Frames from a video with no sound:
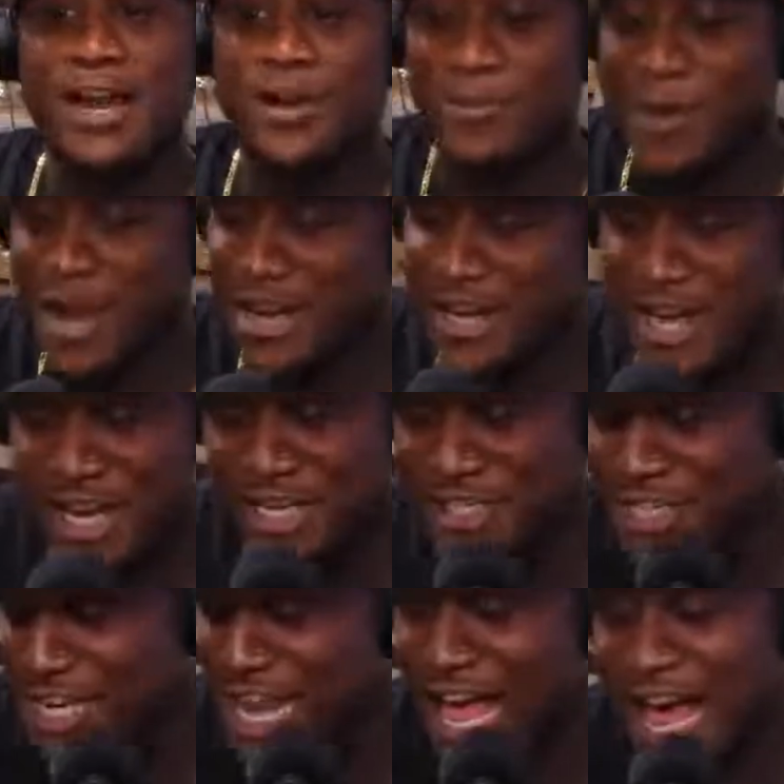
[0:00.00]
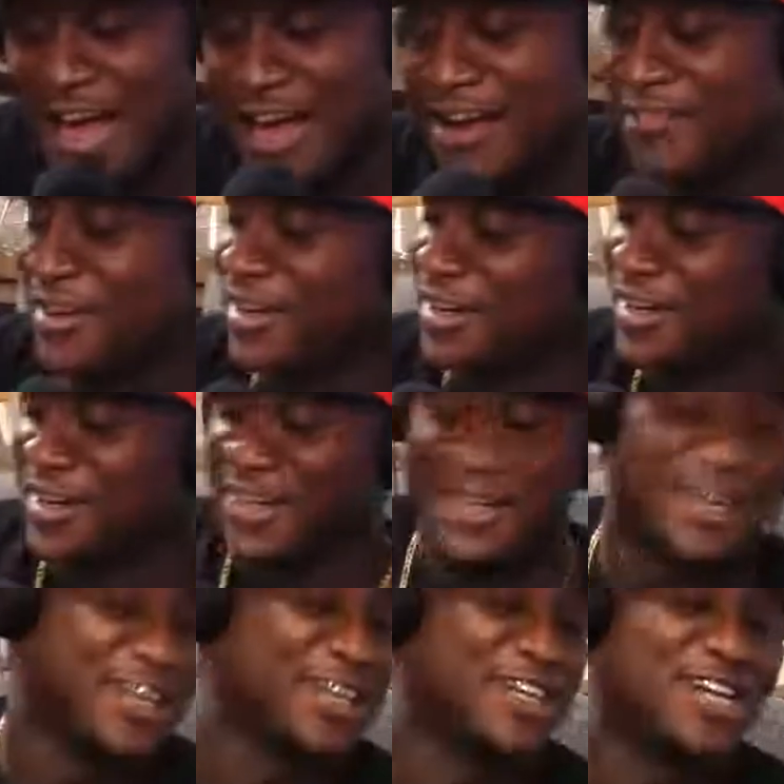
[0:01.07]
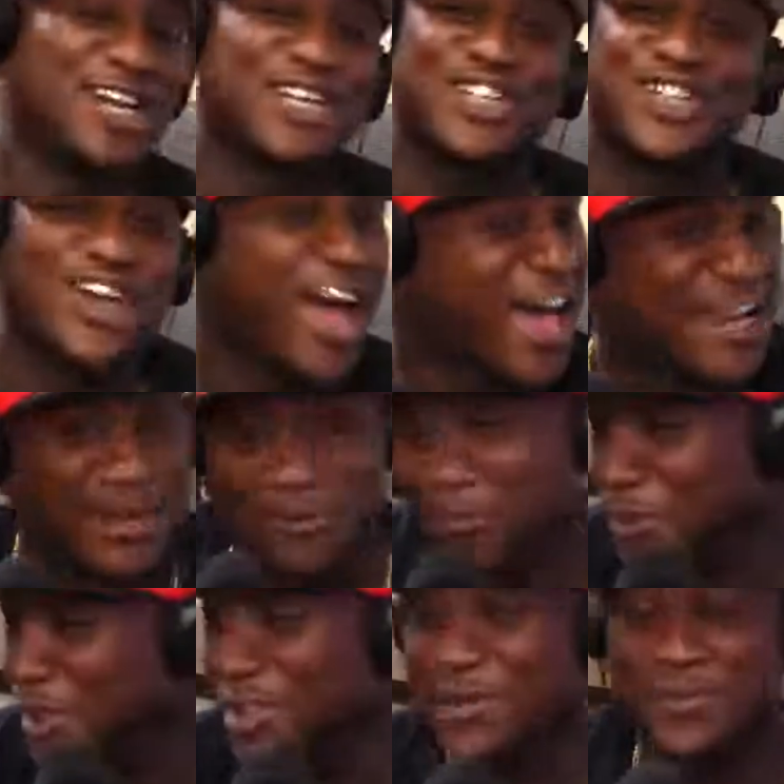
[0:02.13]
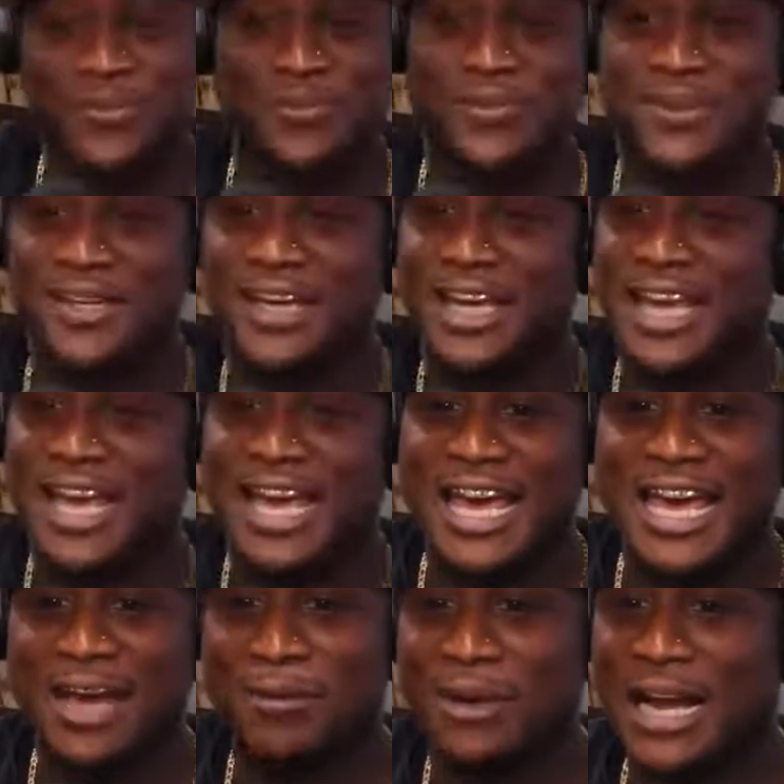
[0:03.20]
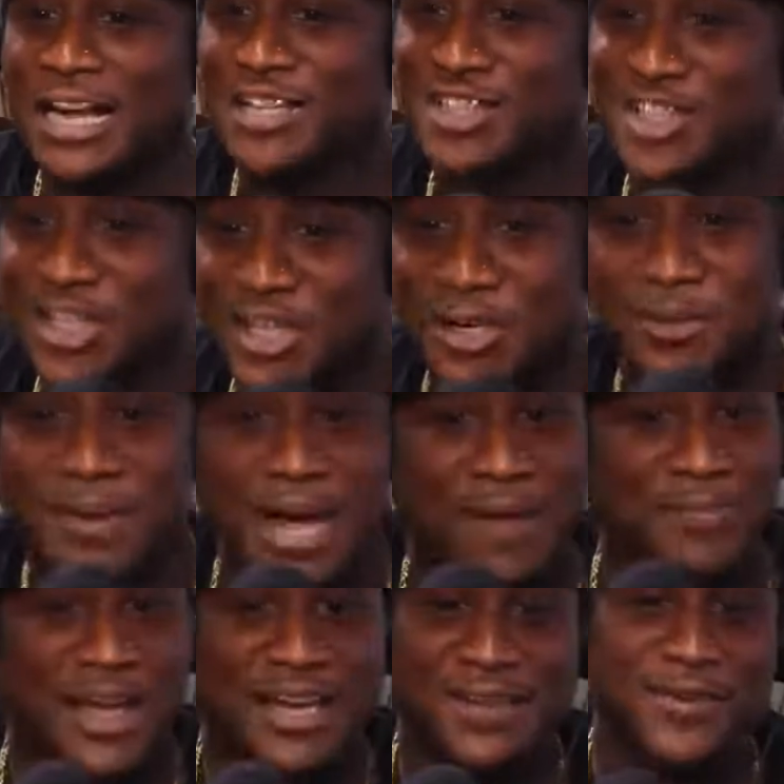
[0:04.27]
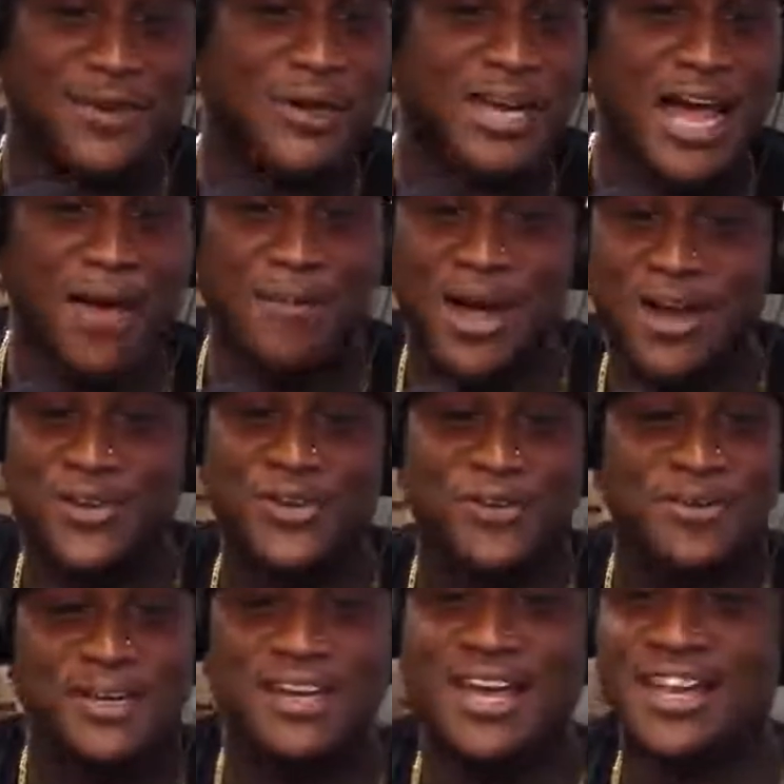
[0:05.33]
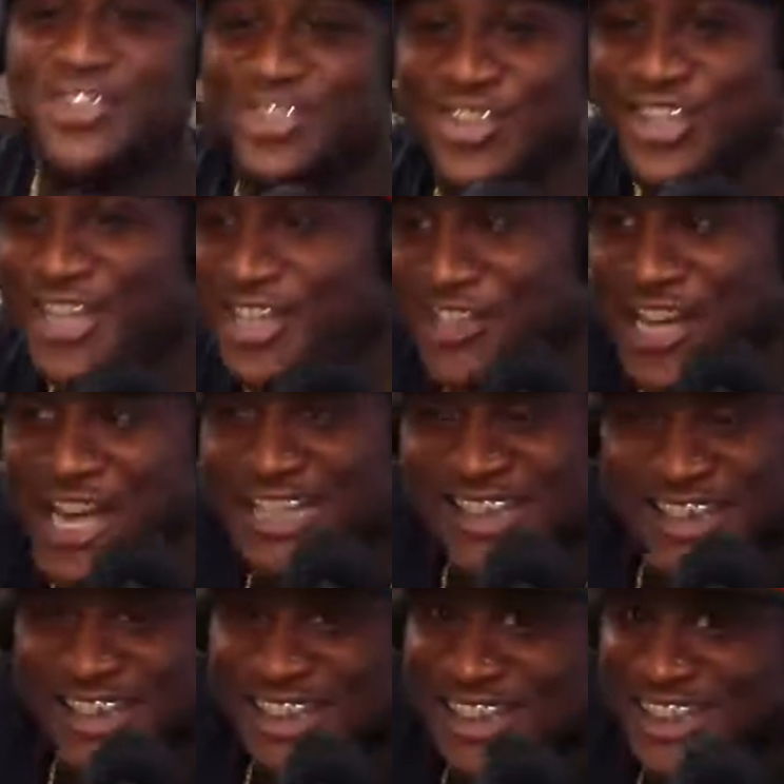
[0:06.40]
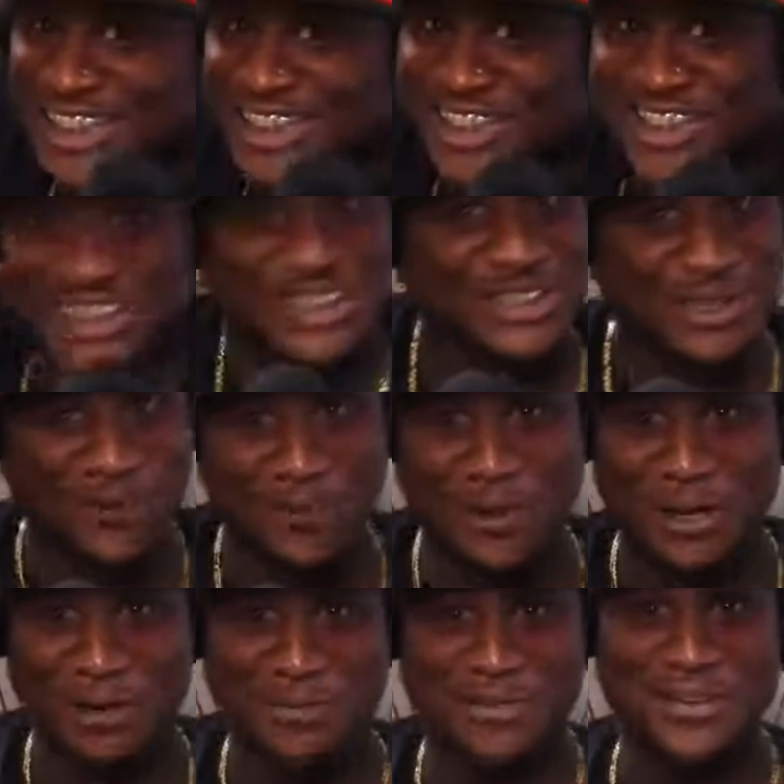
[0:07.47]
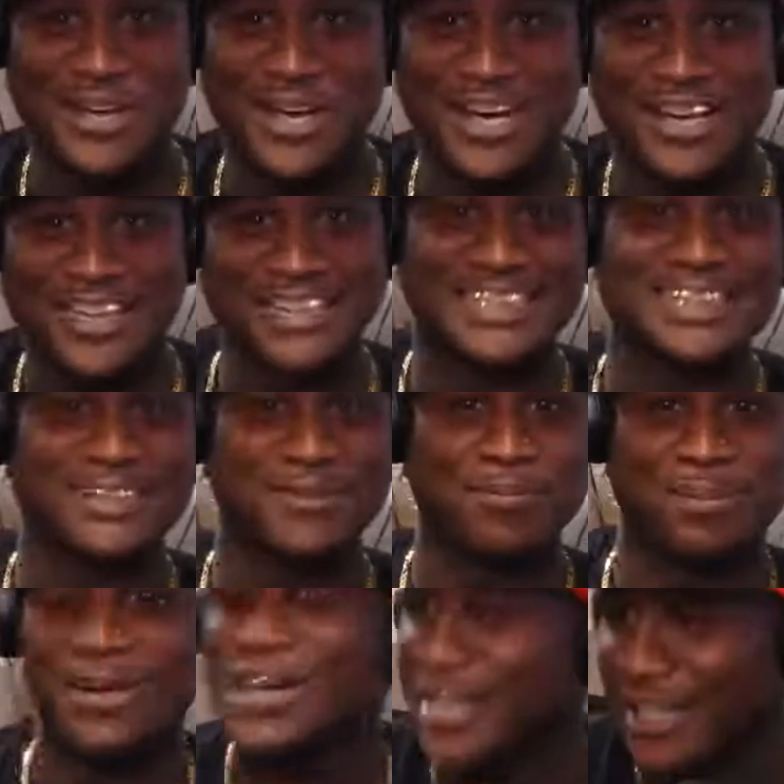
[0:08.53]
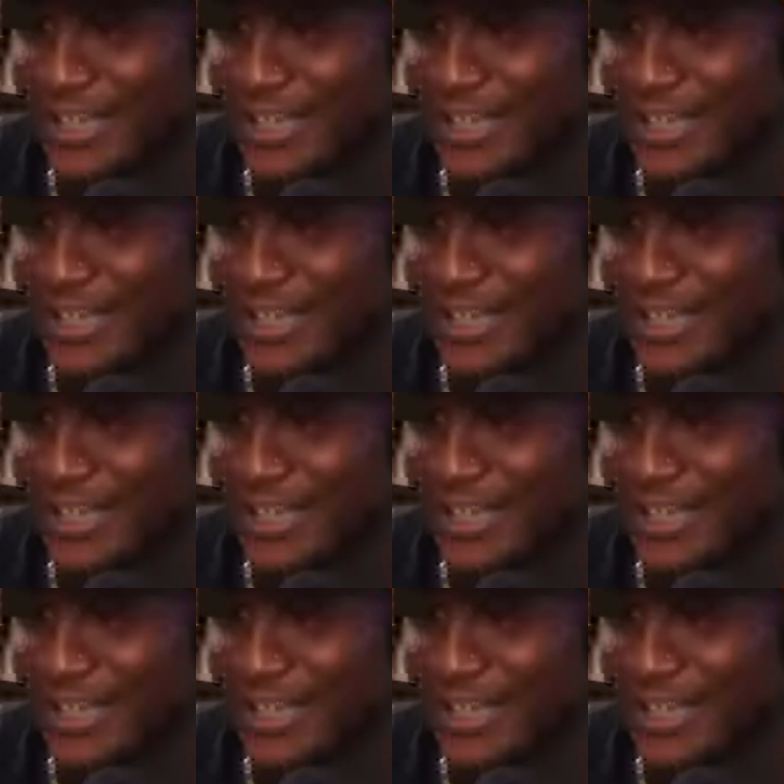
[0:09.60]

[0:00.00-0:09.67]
right now that's alive that done shot at me. And when I see him, I'm not even gonna lie. My human nature, yes, I just get chill bumps. But